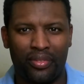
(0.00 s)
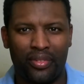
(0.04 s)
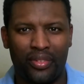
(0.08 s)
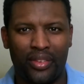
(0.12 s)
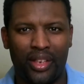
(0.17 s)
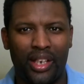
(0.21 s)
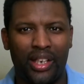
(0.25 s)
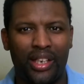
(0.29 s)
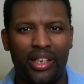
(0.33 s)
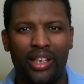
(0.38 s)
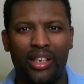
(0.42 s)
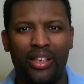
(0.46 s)

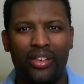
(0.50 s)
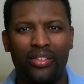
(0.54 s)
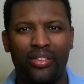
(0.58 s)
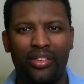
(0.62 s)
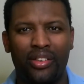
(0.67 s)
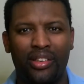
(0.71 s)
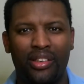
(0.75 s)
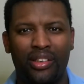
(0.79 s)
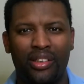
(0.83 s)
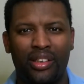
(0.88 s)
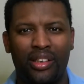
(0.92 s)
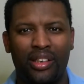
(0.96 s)
that
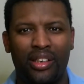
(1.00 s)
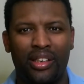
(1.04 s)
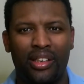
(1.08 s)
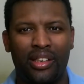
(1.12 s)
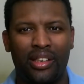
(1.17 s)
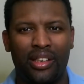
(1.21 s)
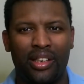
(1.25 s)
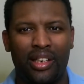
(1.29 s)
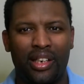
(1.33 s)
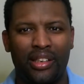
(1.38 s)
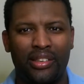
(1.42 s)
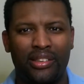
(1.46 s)
Henry,
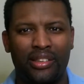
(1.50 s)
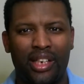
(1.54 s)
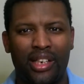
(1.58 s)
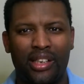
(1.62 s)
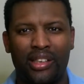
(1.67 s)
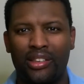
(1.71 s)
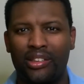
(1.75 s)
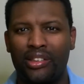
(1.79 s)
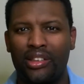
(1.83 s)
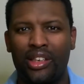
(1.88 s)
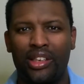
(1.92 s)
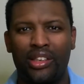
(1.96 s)
as I
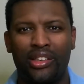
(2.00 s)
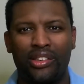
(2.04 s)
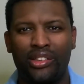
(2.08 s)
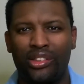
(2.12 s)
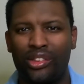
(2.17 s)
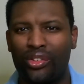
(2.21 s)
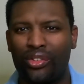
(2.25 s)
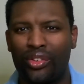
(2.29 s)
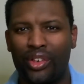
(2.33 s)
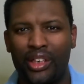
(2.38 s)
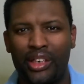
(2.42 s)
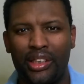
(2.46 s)
continue
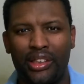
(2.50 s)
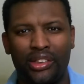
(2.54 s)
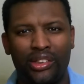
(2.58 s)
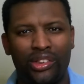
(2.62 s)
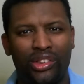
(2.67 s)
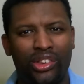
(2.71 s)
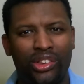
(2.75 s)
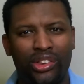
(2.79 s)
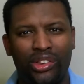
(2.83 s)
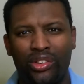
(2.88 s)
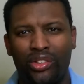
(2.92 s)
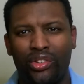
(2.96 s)
to read
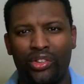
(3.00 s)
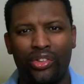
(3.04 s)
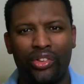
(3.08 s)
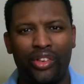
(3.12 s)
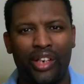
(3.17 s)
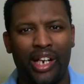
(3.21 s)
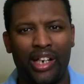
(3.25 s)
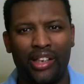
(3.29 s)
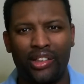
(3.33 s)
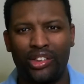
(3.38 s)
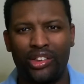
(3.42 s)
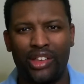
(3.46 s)

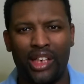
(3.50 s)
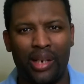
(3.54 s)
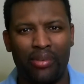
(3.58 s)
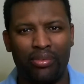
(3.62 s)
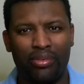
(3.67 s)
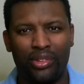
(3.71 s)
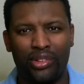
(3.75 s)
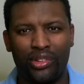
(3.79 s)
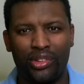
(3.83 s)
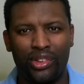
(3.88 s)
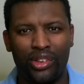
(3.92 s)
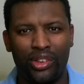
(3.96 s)
throughout
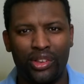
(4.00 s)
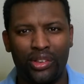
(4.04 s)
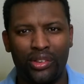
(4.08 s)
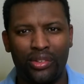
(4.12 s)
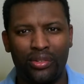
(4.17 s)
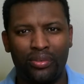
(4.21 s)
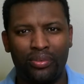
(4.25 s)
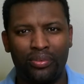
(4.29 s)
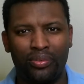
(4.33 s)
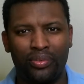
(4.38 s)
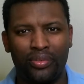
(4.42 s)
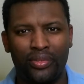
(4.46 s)
chapter
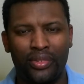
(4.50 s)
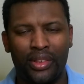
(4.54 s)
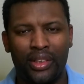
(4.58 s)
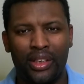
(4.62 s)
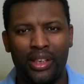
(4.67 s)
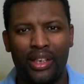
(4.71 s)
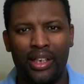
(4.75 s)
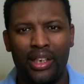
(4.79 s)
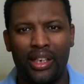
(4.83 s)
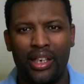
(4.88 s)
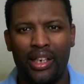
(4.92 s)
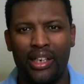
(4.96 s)
2,
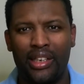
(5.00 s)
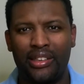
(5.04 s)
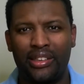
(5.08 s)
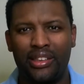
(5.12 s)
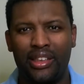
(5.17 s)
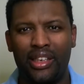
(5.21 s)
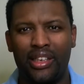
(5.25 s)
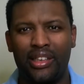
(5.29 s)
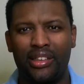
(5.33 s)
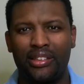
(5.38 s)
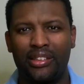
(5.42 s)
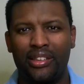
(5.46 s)
he
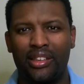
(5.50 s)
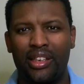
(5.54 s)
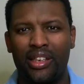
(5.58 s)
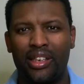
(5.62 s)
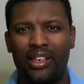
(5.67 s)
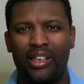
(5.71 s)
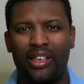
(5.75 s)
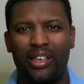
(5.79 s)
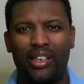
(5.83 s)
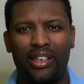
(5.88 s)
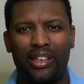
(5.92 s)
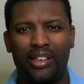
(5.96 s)
says,
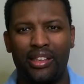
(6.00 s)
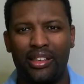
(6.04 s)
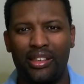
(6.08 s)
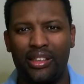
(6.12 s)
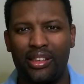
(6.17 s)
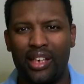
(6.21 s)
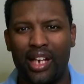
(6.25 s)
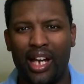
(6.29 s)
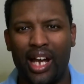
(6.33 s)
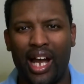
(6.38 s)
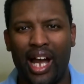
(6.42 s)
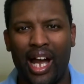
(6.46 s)

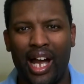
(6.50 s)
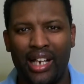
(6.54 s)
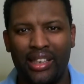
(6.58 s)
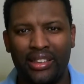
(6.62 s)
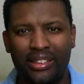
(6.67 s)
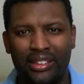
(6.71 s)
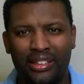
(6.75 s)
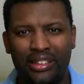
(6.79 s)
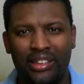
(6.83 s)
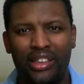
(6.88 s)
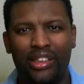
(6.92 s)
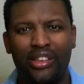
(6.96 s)
I
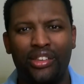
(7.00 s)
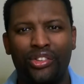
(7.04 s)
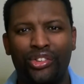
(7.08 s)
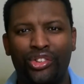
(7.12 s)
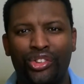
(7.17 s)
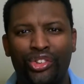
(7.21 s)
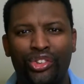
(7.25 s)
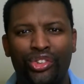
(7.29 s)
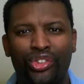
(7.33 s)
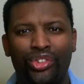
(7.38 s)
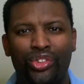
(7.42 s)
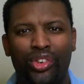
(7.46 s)
still
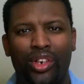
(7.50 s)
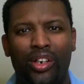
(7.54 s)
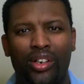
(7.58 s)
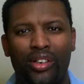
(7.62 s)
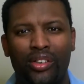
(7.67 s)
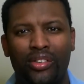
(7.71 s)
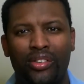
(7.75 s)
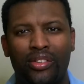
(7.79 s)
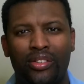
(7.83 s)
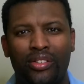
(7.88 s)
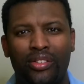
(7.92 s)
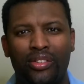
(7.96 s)

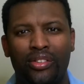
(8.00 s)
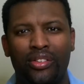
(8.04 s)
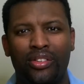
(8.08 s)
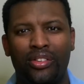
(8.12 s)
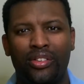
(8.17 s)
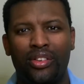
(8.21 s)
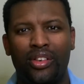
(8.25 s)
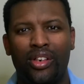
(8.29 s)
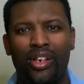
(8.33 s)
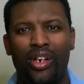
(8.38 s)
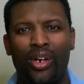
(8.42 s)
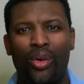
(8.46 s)
struggle
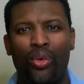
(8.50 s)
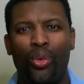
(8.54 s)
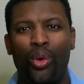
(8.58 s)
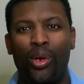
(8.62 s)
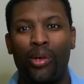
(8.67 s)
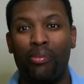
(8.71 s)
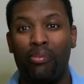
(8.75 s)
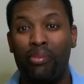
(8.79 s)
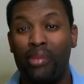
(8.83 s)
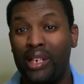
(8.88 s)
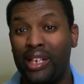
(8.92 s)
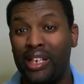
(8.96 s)

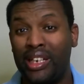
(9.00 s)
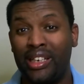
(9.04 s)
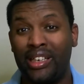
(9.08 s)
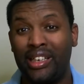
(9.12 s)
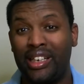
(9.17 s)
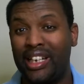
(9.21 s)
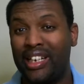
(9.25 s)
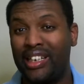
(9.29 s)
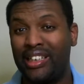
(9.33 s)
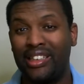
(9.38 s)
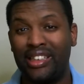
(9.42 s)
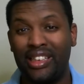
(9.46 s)
with
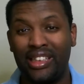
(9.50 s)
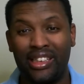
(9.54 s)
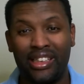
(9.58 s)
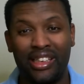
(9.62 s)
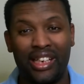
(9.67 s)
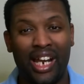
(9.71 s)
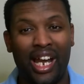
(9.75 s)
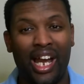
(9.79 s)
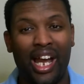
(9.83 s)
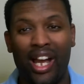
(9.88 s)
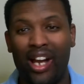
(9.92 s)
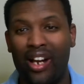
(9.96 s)
being in
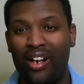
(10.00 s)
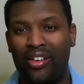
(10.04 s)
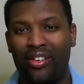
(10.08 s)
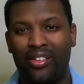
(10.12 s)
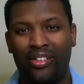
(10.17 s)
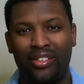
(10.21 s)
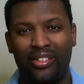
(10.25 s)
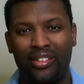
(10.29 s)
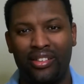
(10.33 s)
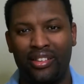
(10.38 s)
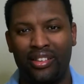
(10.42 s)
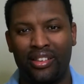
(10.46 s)

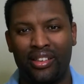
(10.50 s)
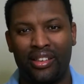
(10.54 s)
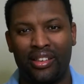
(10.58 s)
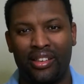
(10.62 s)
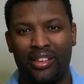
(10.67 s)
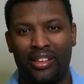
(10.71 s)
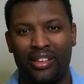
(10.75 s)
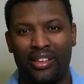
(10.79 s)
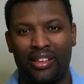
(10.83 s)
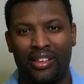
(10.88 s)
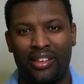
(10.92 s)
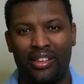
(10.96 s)
denial
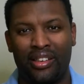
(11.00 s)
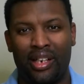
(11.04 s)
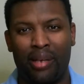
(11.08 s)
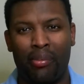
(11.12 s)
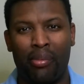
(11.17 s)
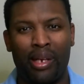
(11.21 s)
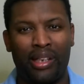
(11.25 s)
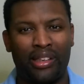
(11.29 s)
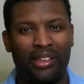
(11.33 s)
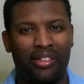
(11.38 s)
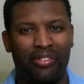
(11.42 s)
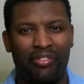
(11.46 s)

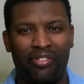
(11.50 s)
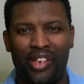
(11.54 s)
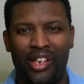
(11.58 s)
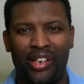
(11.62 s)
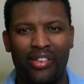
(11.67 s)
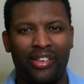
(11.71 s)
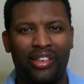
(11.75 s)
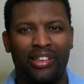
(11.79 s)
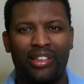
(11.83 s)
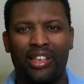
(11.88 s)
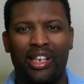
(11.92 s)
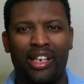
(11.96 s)
about the
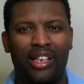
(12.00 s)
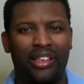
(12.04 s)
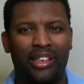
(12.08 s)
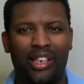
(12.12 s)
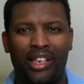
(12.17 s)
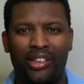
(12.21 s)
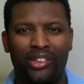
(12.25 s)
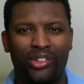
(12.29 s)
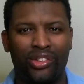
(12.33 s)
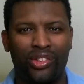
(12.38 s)
very thing that